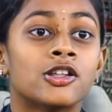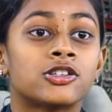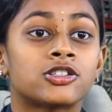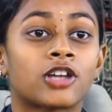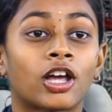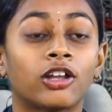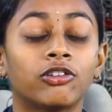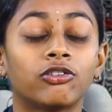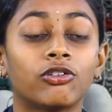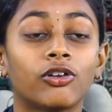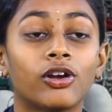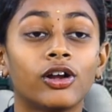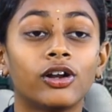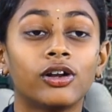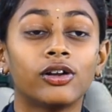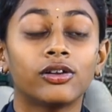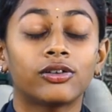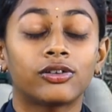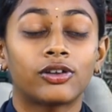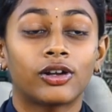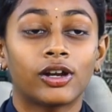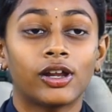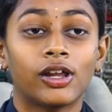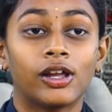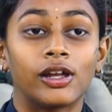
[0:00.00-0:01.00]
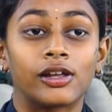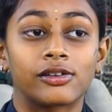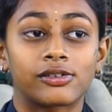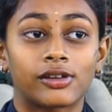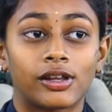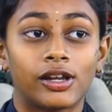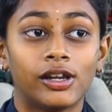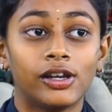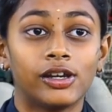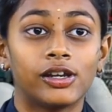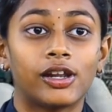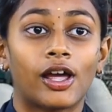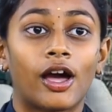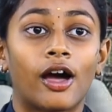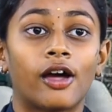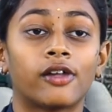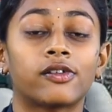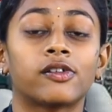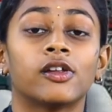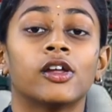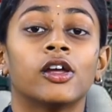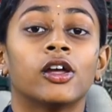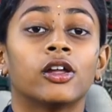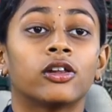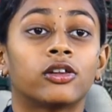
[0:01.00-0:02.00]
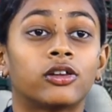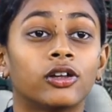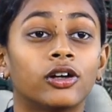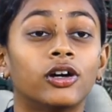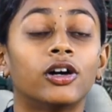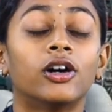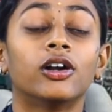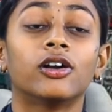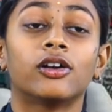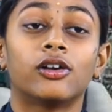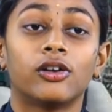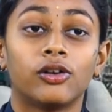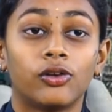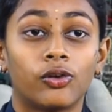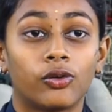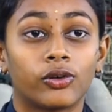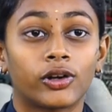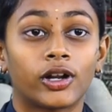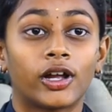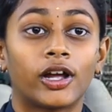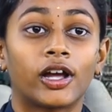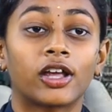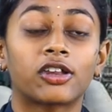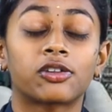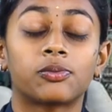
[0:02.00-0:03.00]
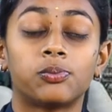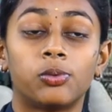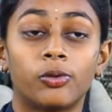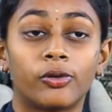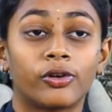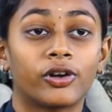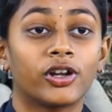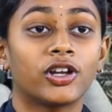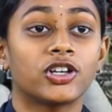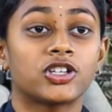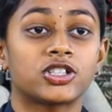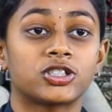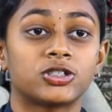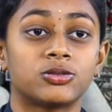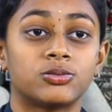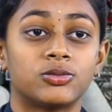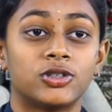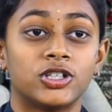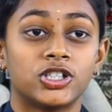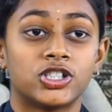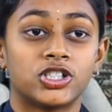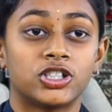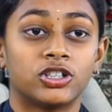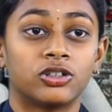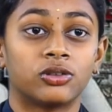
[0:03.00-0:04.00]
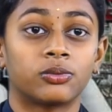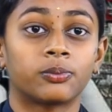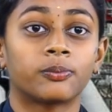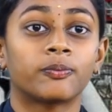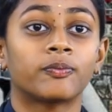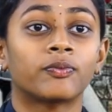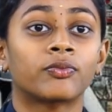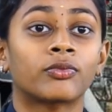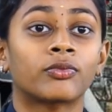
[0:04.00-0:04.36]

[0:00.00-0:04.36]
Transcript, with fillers: Chandrayaan-3 is India's third lunar exploration mission.